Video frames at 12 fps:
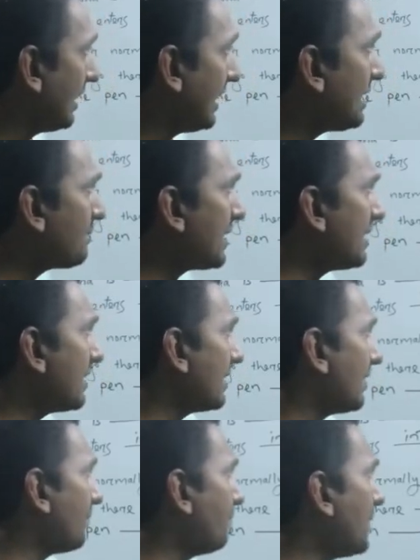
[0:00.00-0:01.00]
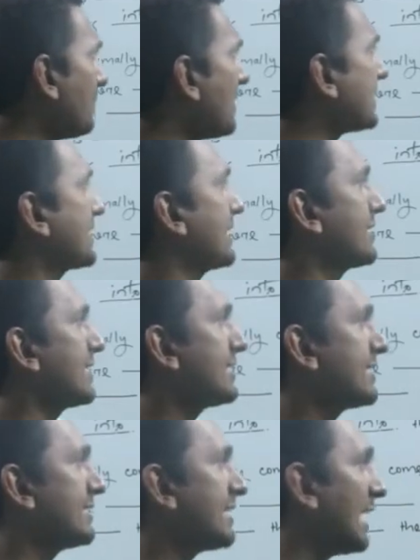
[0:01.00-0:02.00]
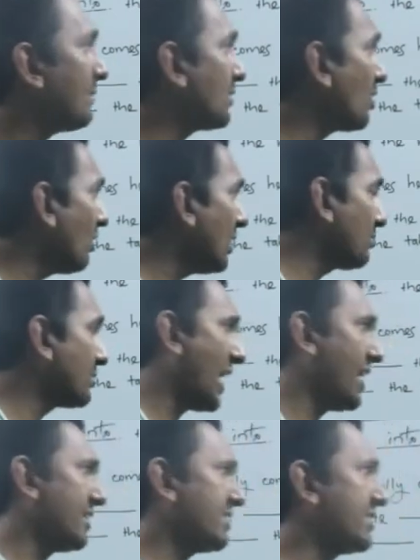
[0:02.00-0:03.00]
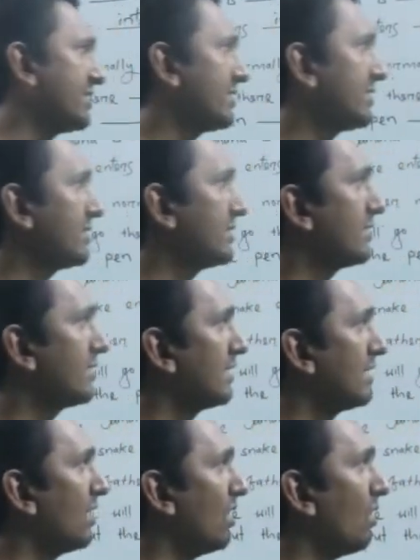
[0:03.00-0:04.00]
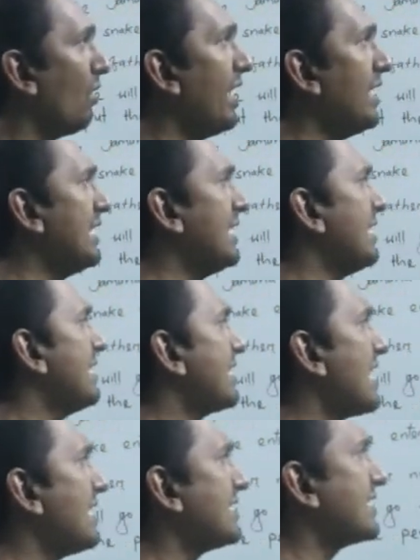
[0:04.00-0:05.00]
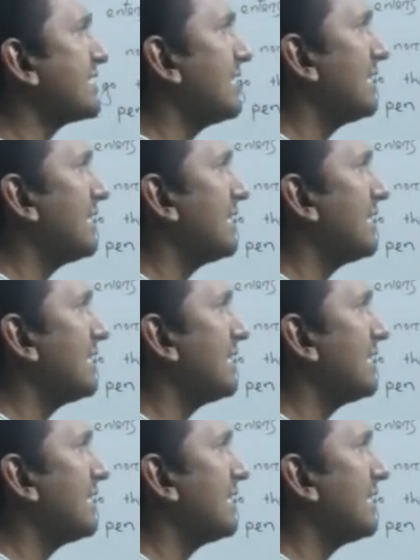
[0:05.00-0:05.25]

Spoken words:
In my previous sentences, I have told you that when it indicates